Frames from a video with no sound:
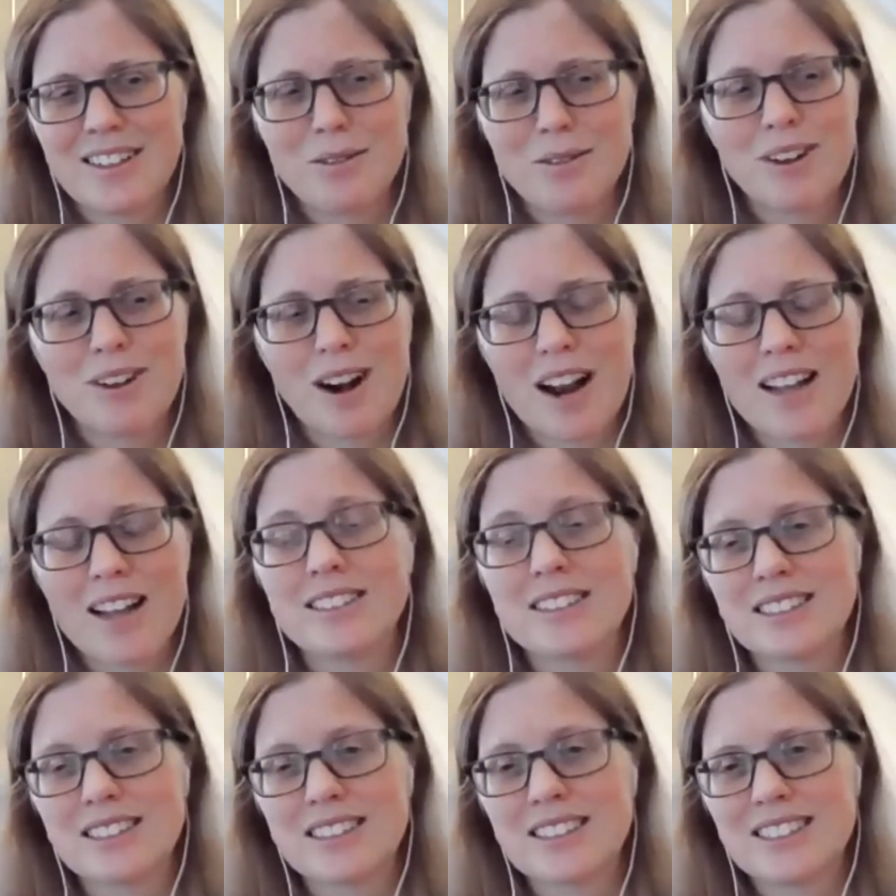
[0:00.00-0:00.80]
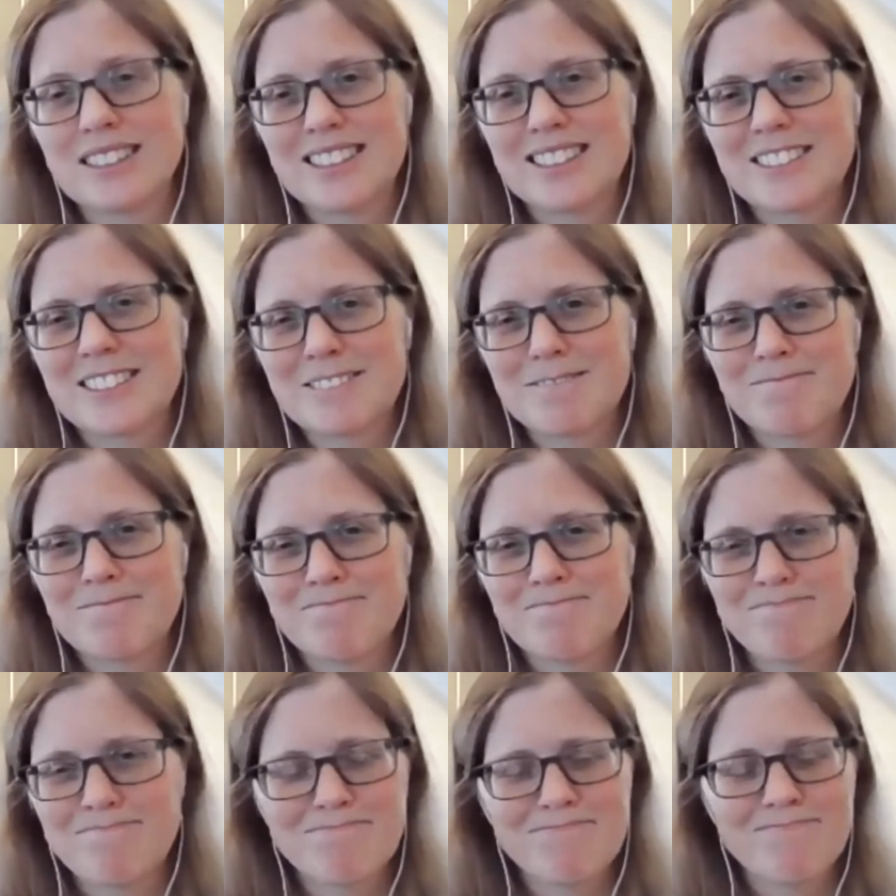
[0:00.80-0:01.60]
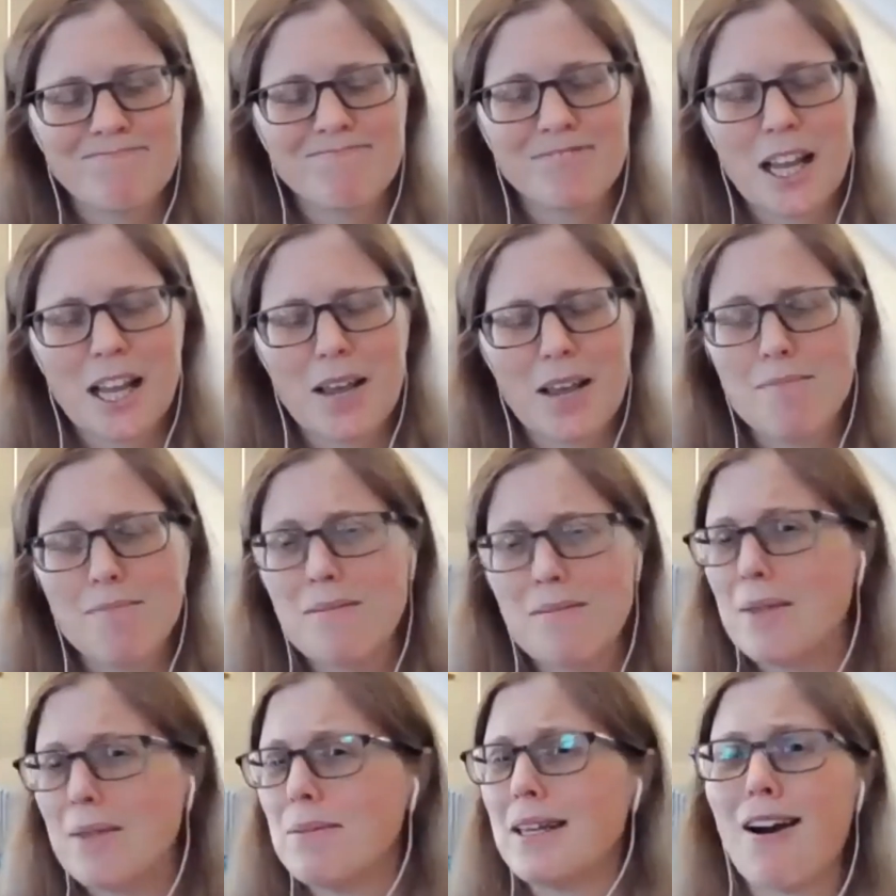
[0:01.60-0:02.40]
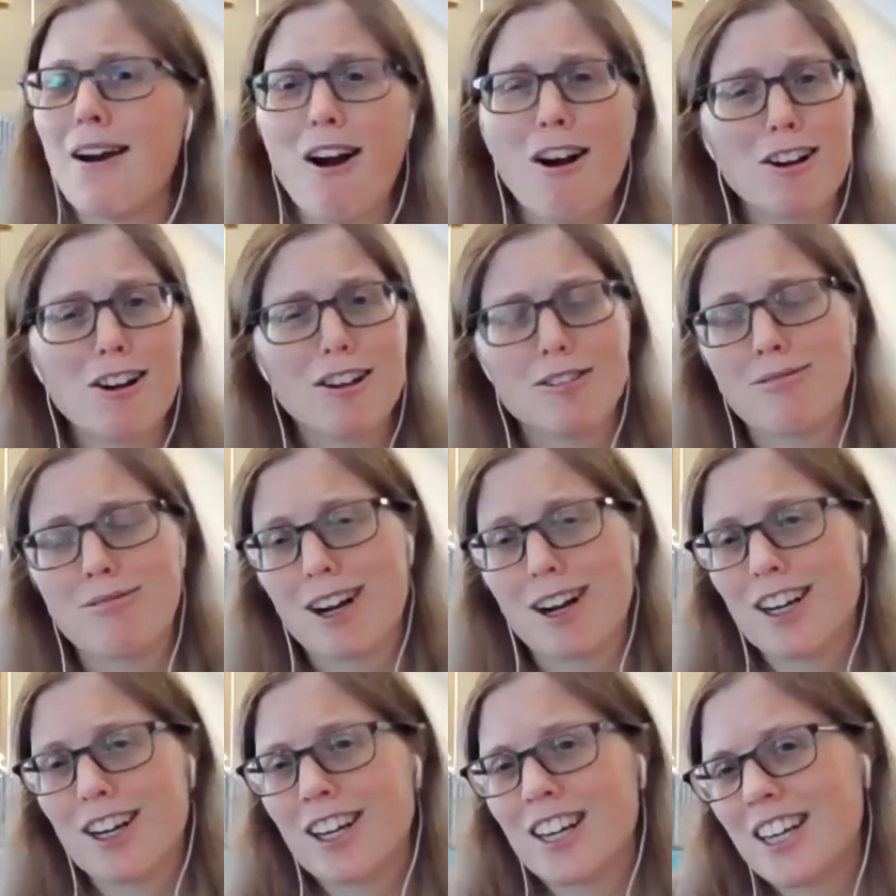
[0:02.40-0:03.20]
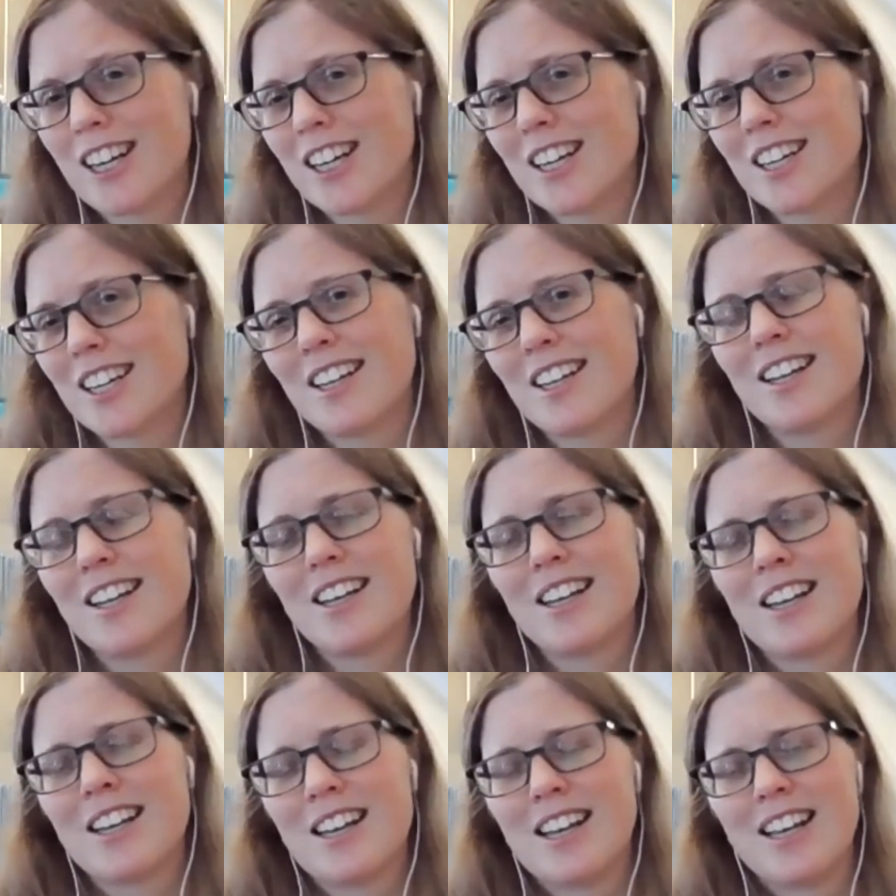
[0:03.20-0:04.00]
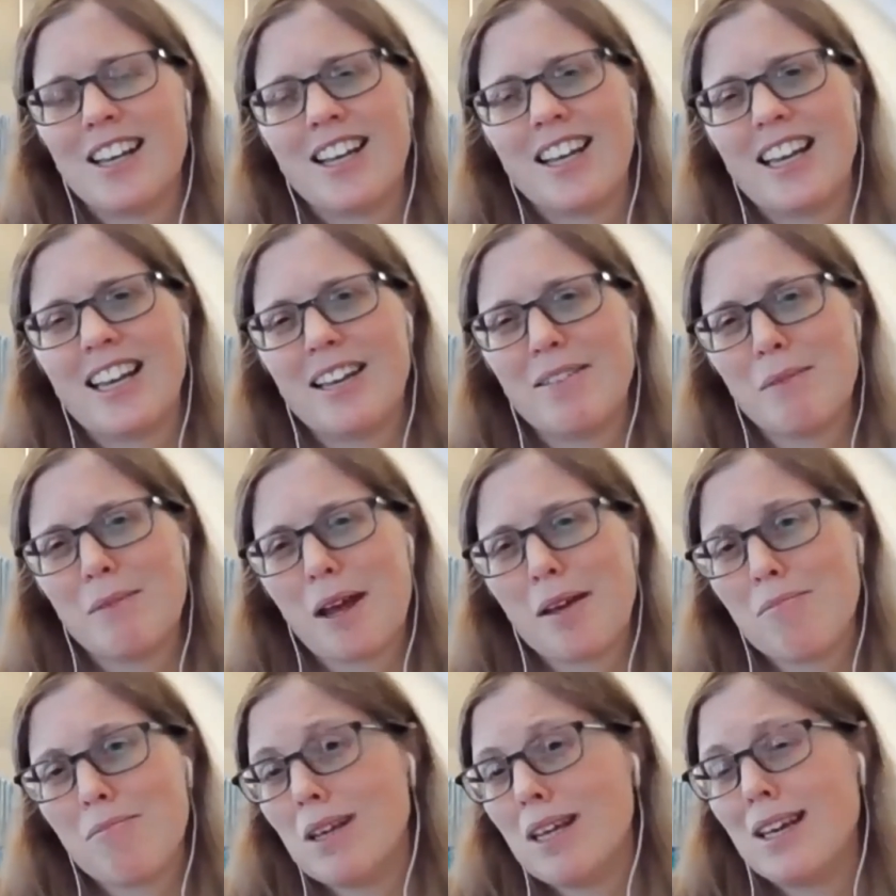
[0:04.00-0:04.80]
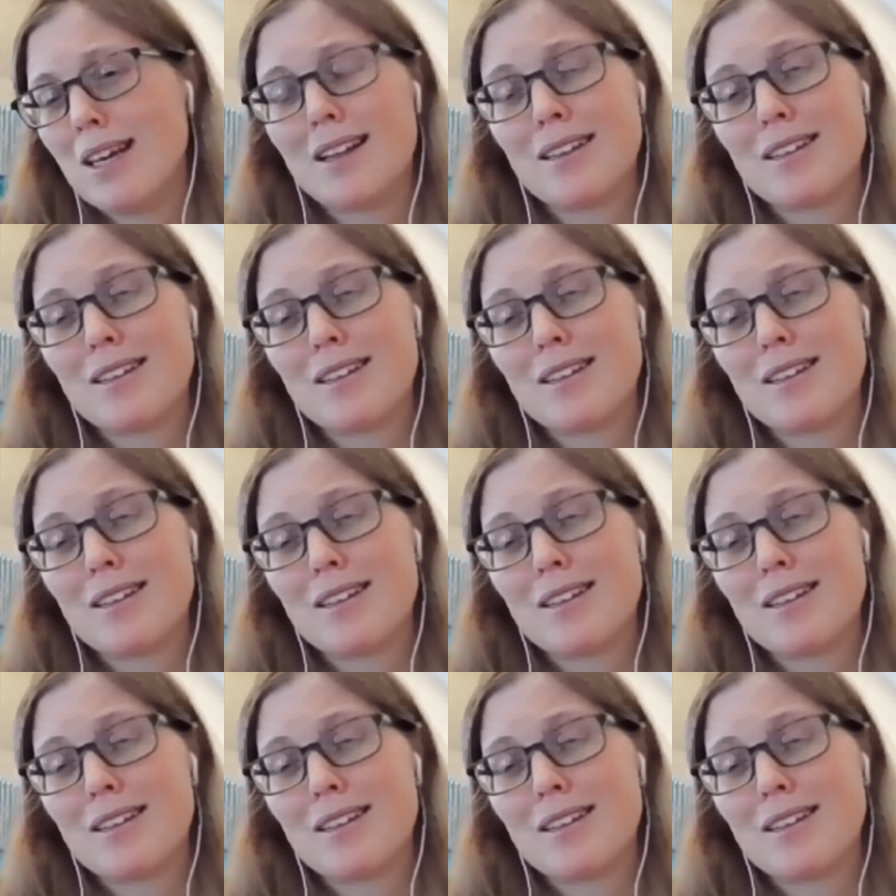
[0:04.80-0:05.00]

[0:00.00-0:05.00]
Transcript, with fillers: Friends, it may be hard work. It may be a